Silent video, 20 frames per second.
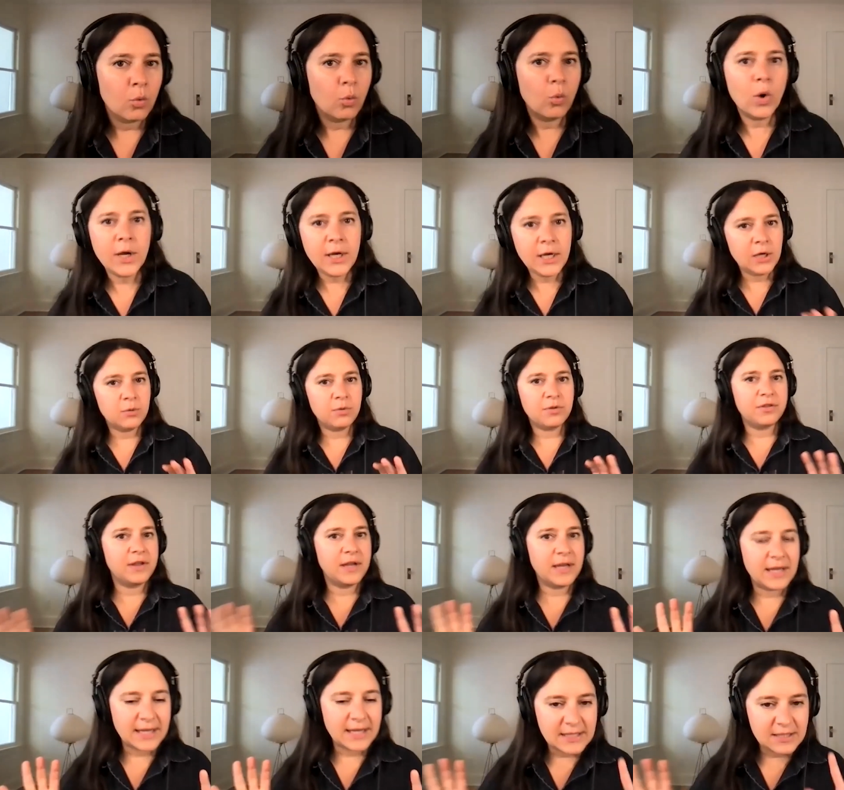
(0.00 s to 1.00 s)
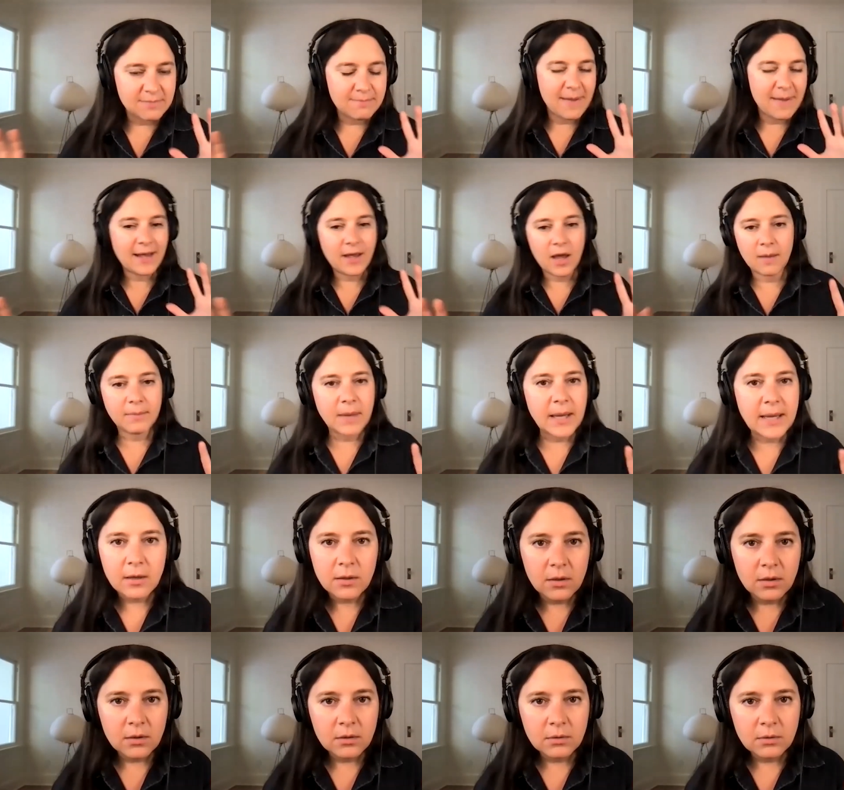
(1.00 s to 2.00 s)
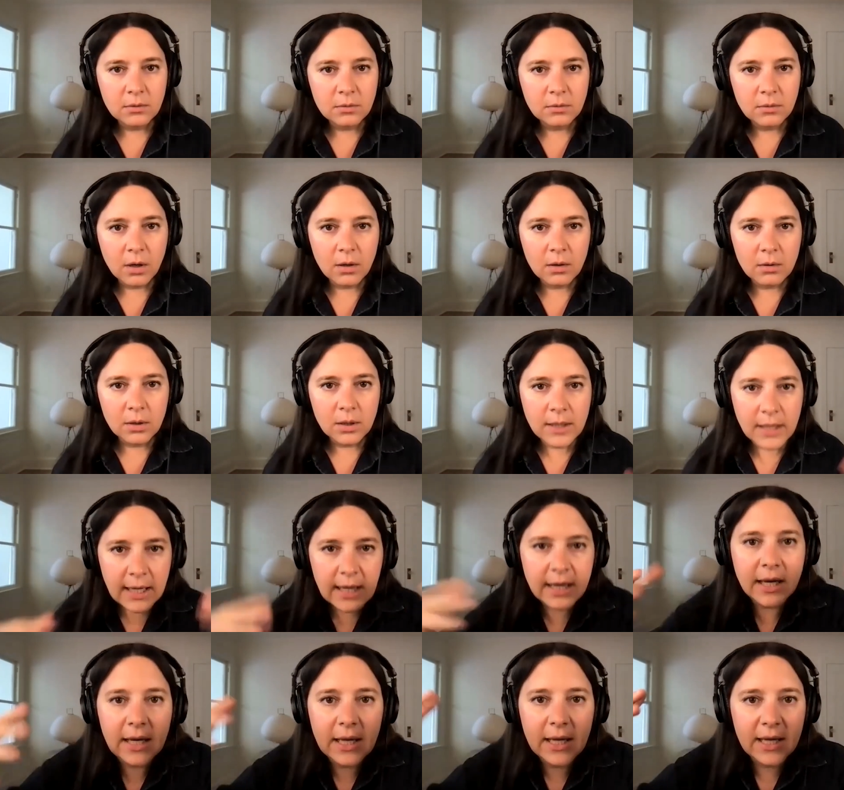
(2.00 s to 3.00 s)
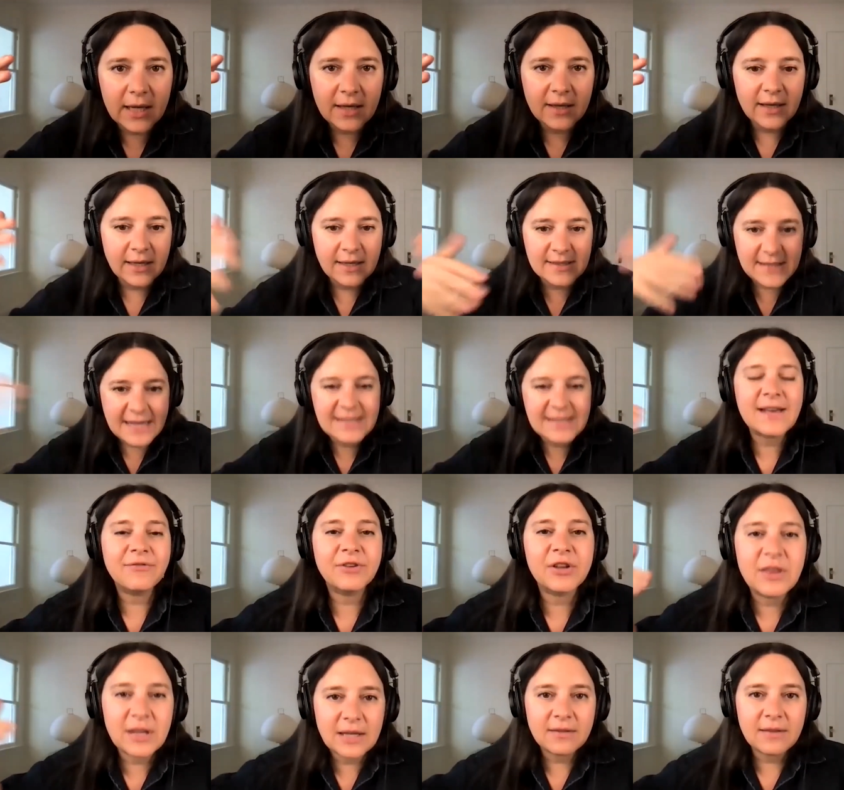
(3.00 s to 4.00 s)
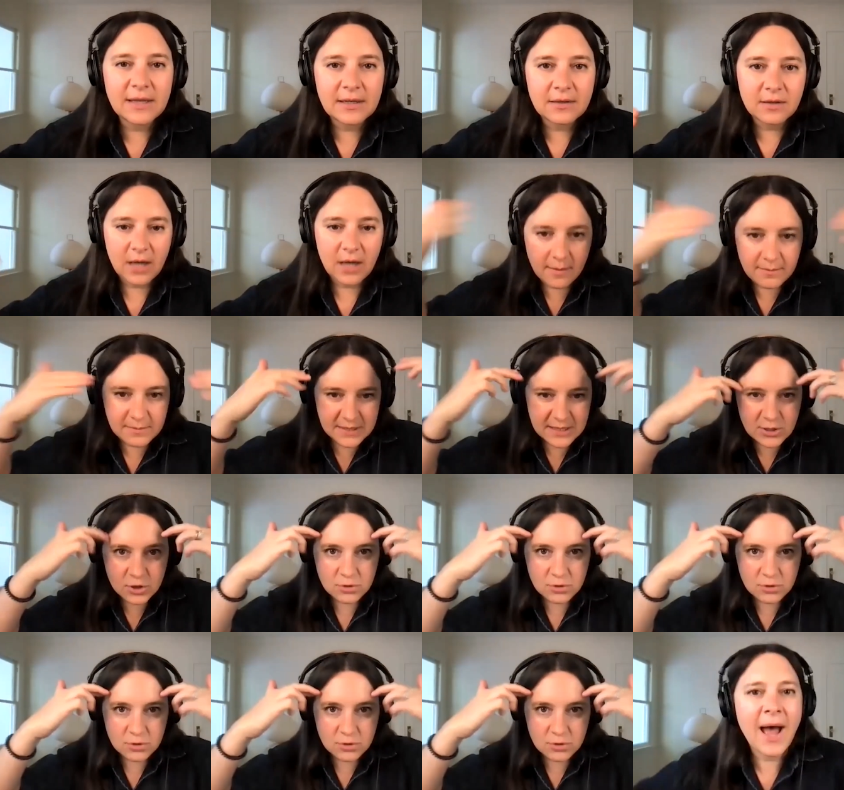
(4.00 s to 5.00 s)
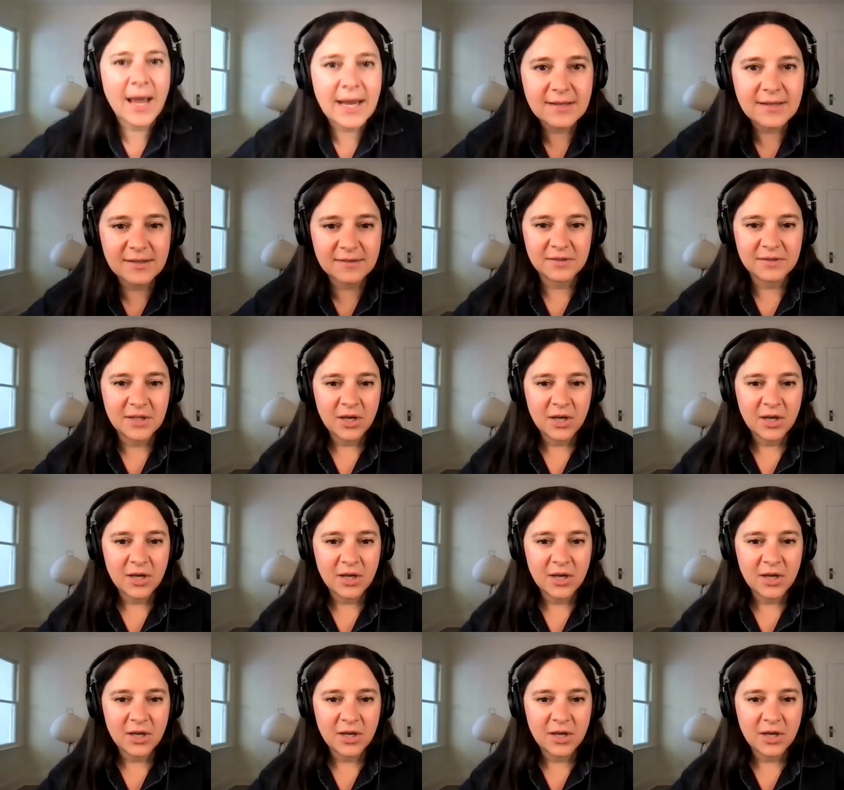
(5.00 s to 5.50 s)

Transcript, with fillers: What do you think he's met? I'm like he, he he says everything that comes into his mind.